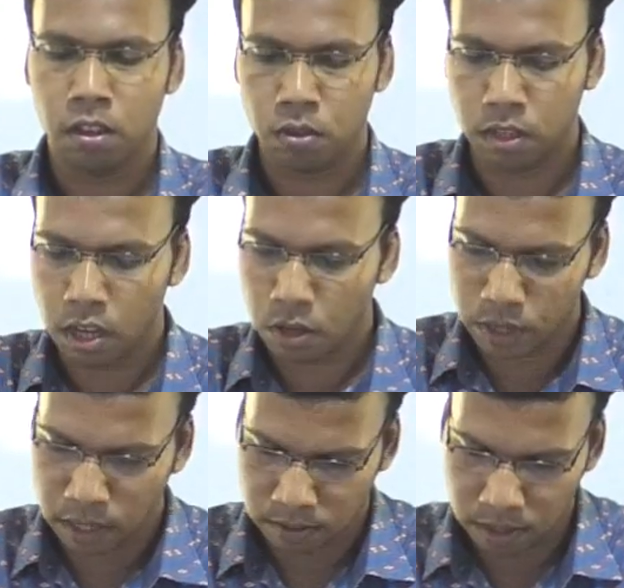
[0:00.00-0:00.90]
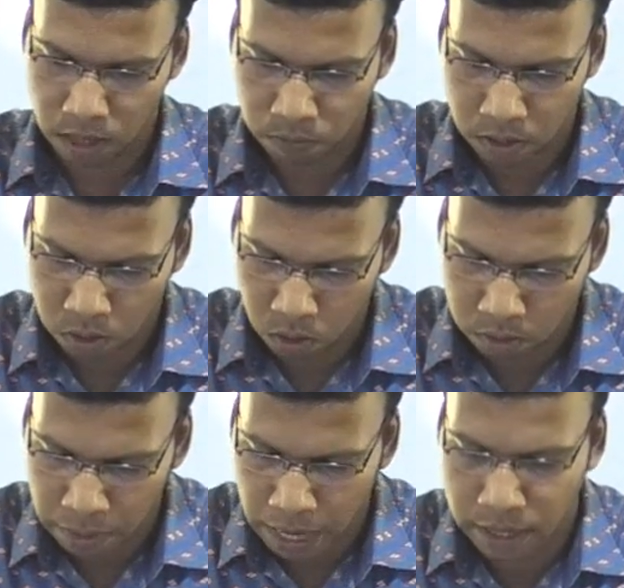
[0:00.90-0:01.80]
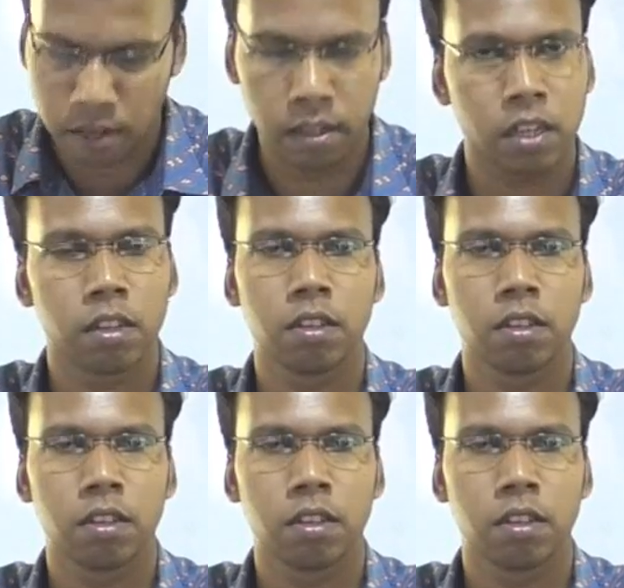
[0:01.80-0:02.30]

So, there you can see a word called mandatory.